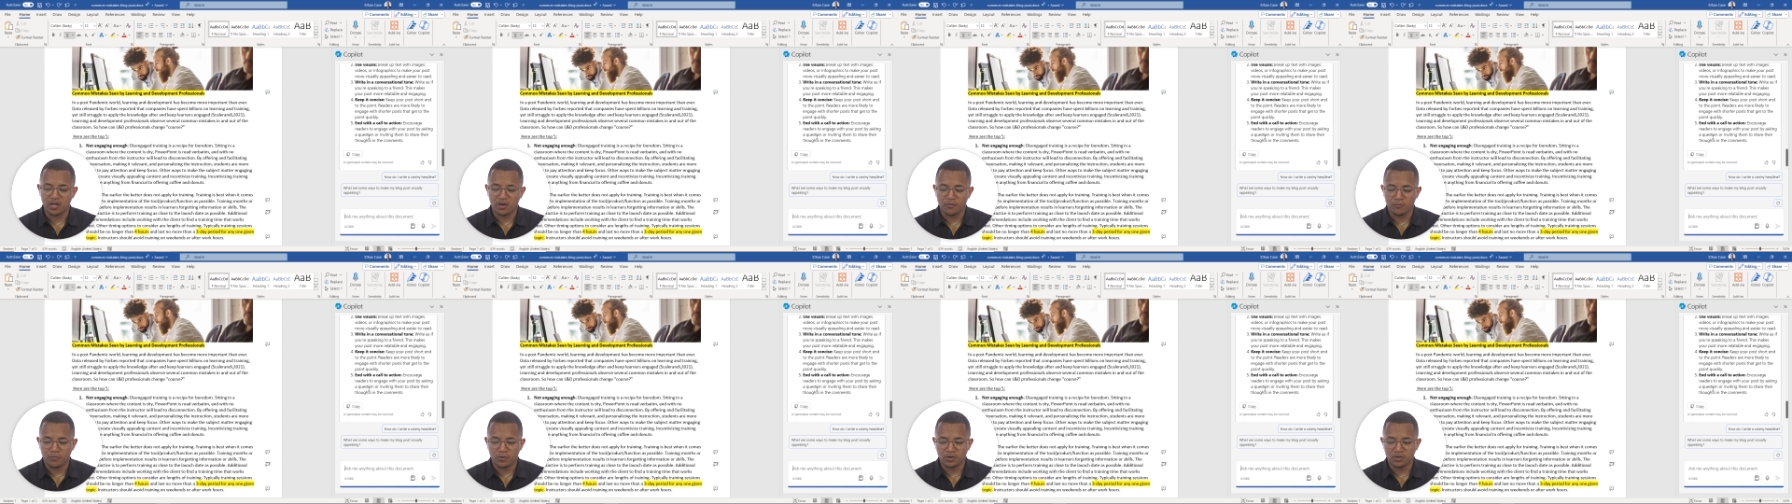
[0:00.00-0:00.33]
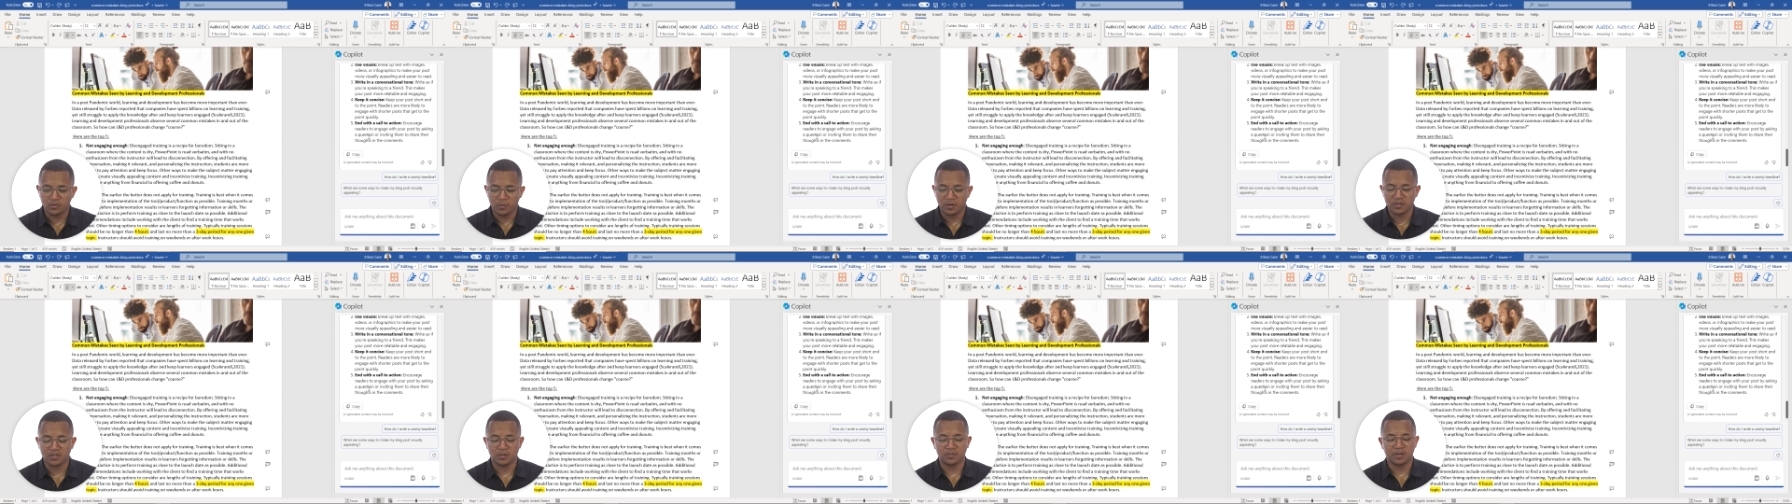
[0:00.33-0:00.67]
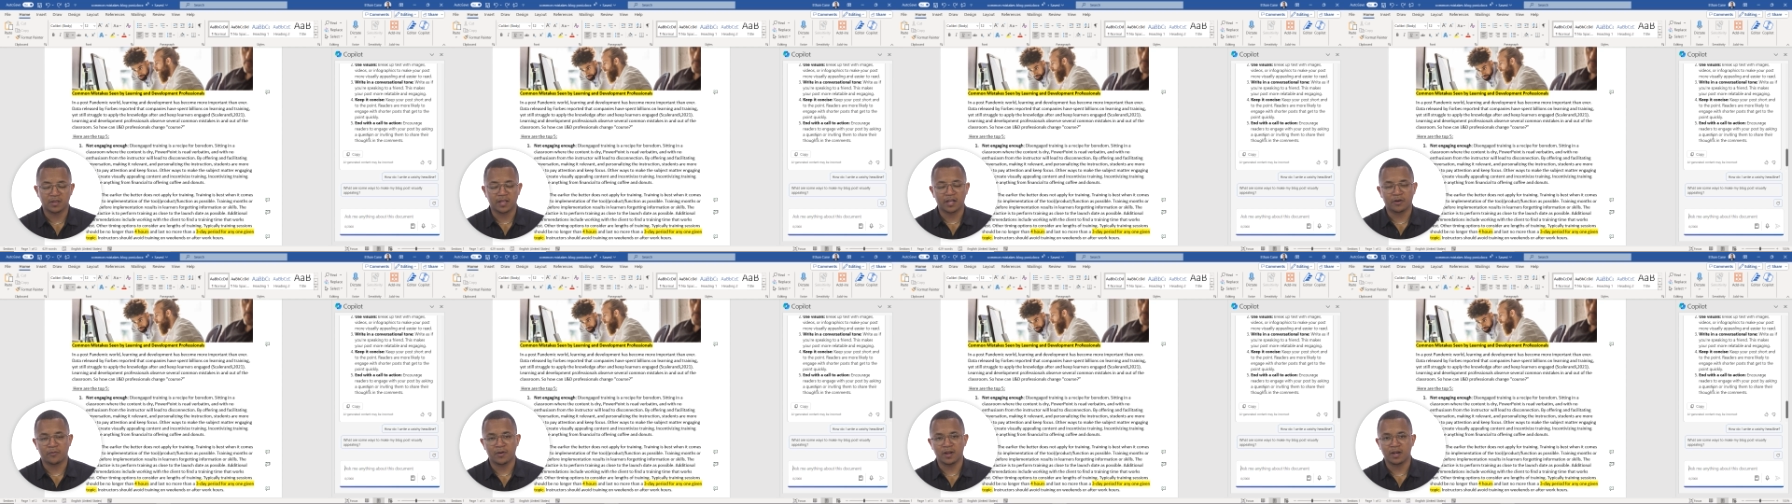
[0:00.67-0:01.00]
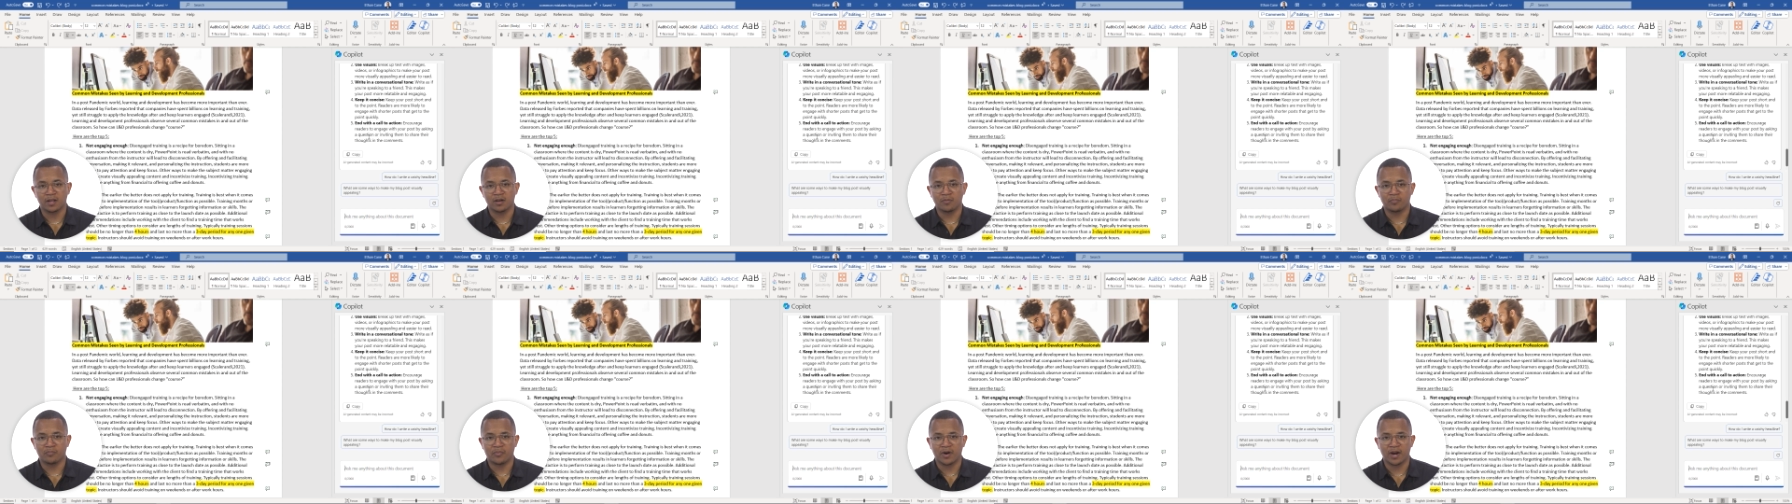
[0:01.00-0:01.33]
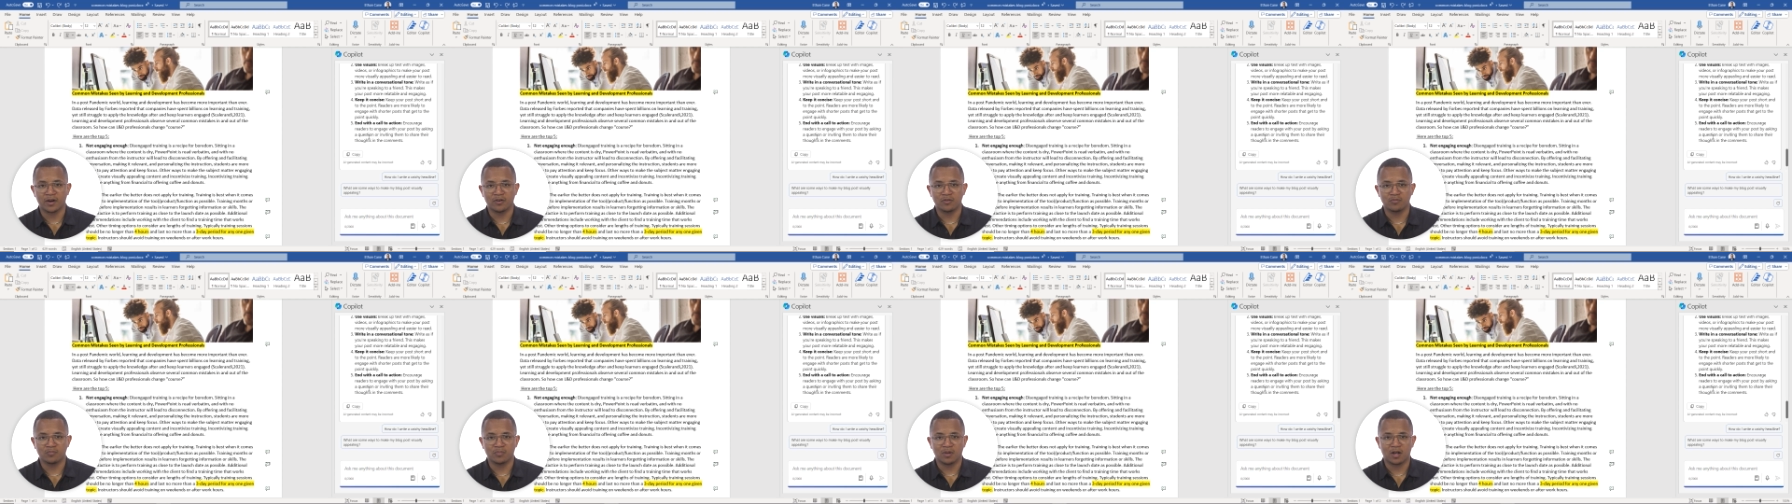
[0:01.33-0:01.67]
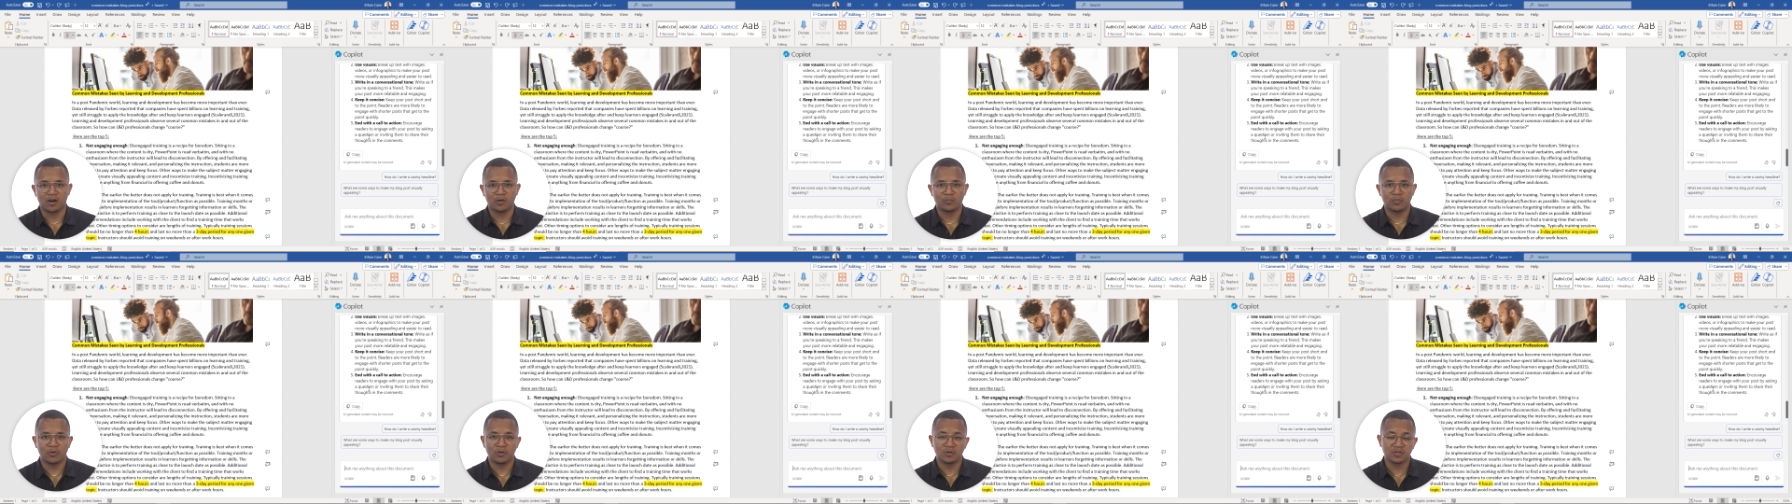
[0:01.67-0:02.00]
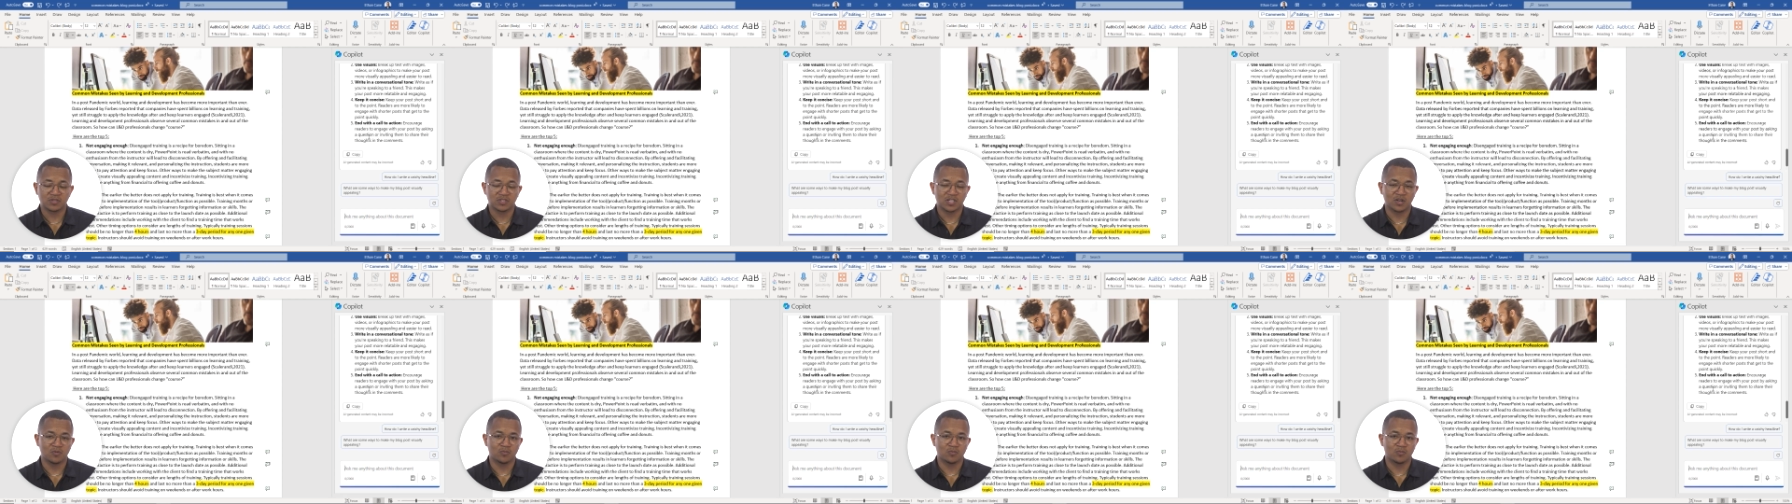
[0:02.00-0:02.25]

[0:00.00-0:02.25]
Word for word: if we're doing something like creating a brand new blog post